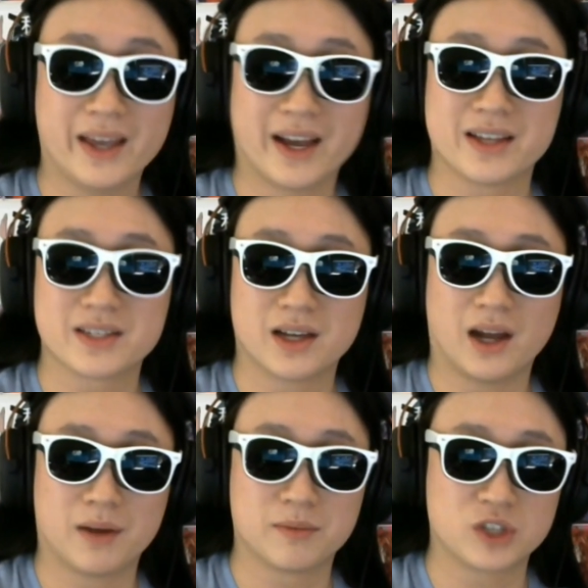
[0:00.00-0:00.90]
guys, I
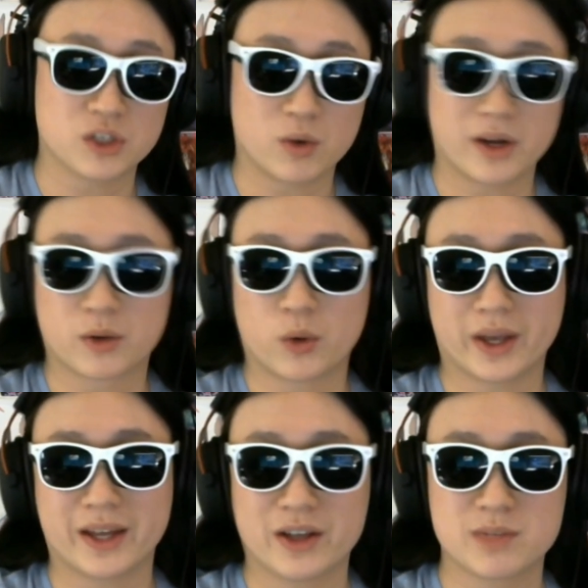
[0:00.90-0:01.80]
just want a quick
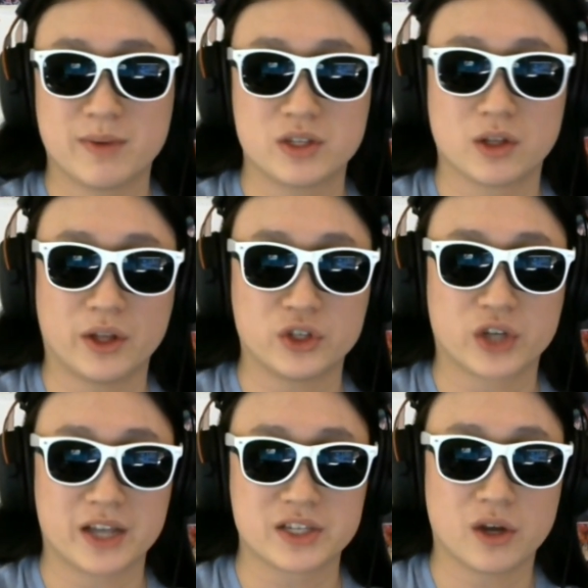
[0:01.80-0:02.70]
announcement to let you guys
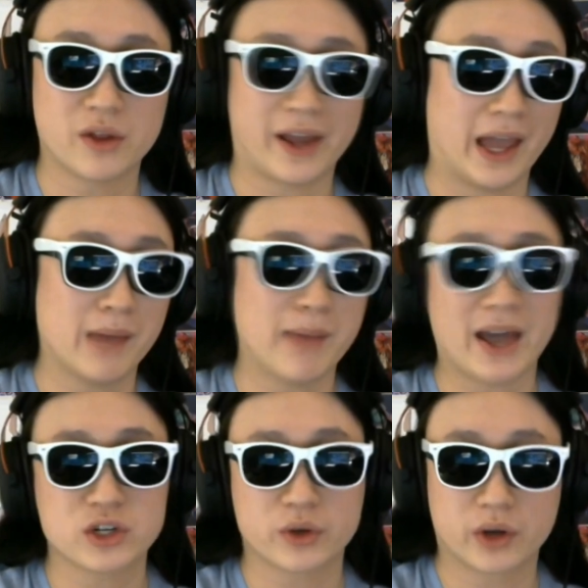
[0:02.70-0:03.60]
know that I am
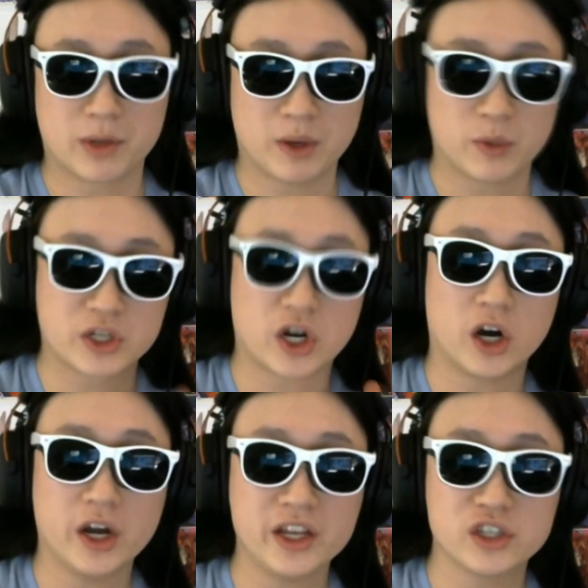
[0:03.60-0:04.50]
actually going to be
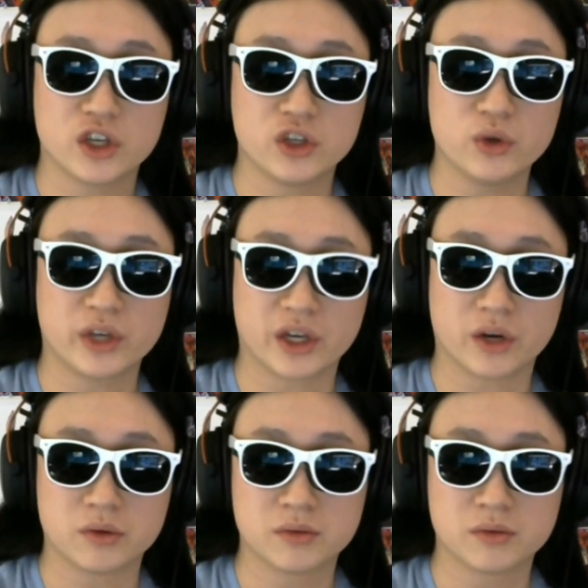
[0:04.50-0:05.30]
returning to Yu-Gi-Oh!